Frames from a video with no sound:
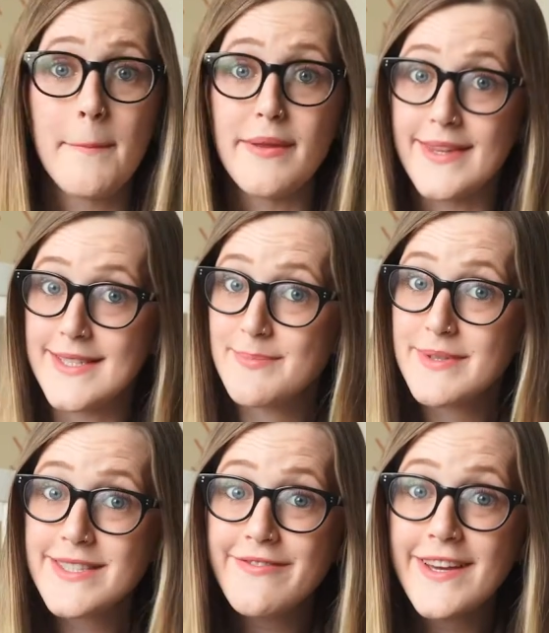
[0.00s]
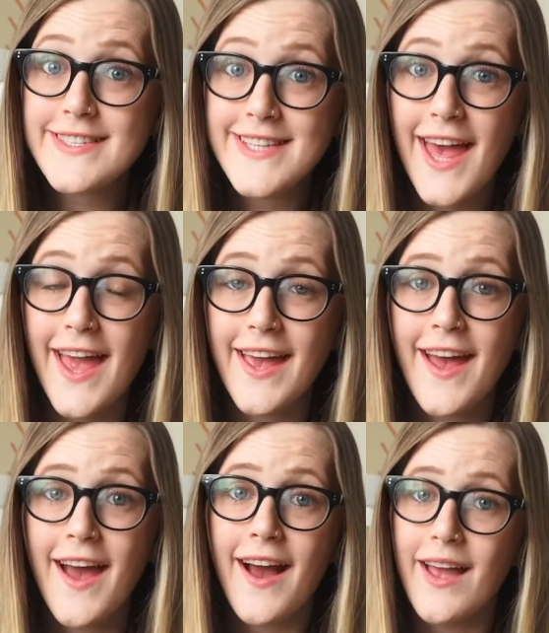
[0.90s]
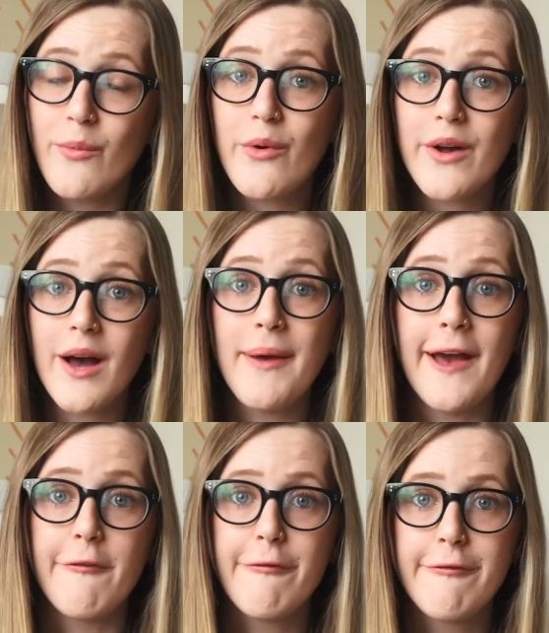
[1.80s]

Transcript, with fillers: But this specific day, I woke up at